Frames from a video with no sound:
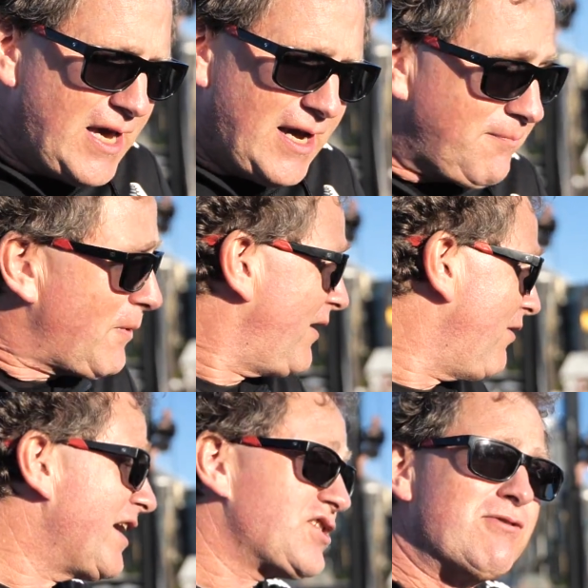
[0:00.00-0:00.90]
Yeah, but
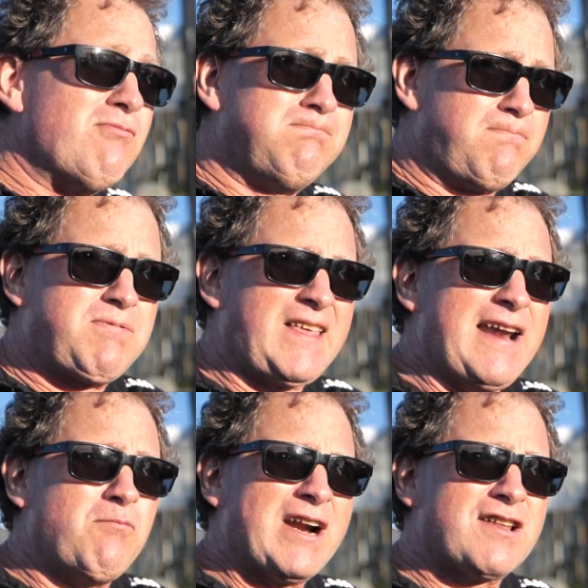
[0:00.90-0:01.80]
they're actually
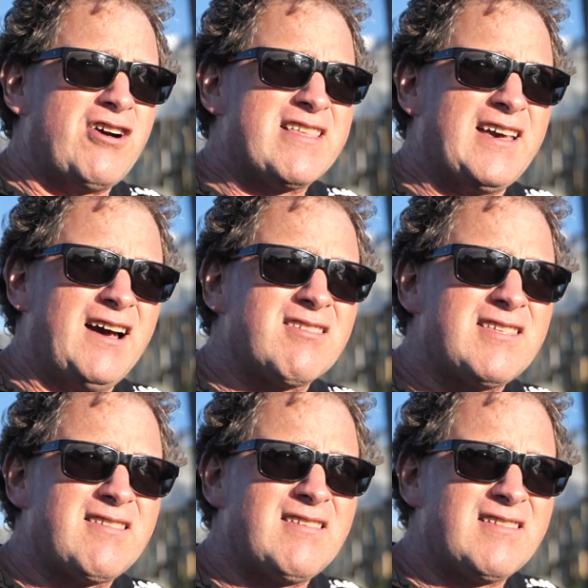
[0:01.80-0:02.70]
standard one design sails,
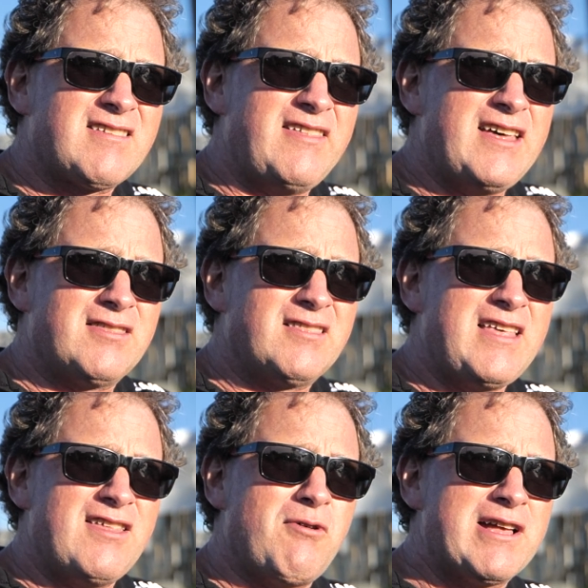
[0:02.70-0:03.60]
so
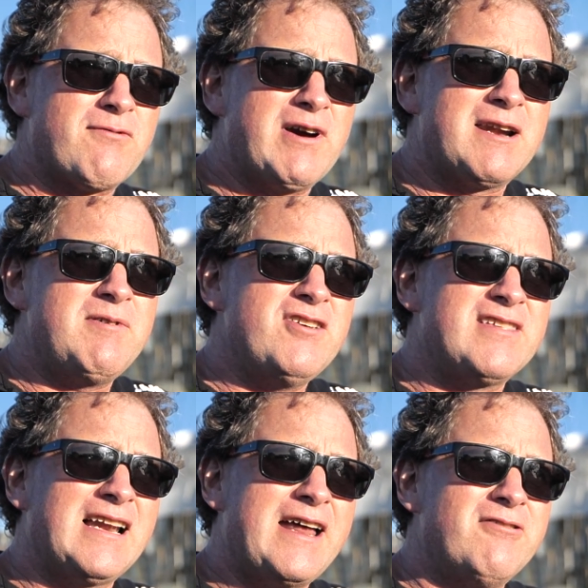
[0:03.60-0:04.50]
they're the ones that we're going to be
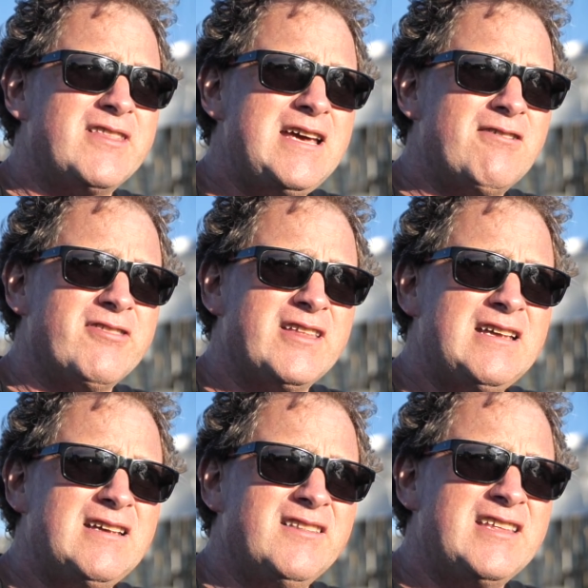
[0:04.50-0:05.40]
using later in the year in
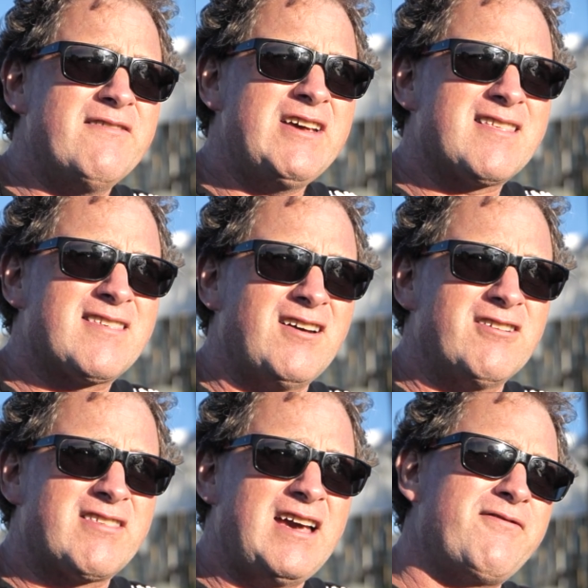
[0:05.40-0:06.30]
the events. So
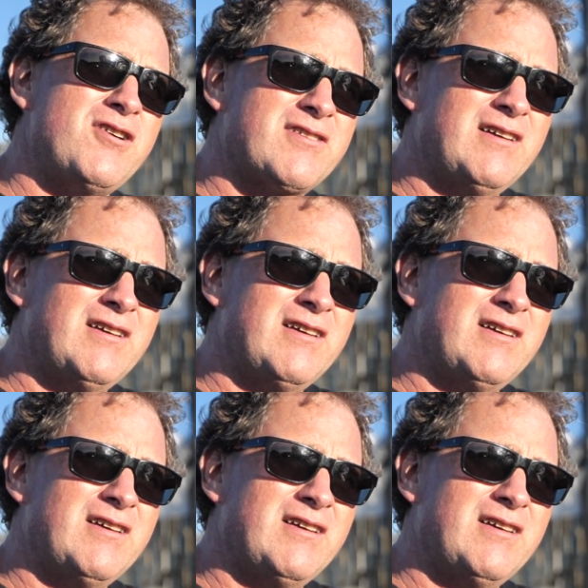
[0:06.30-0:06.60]
it's our first.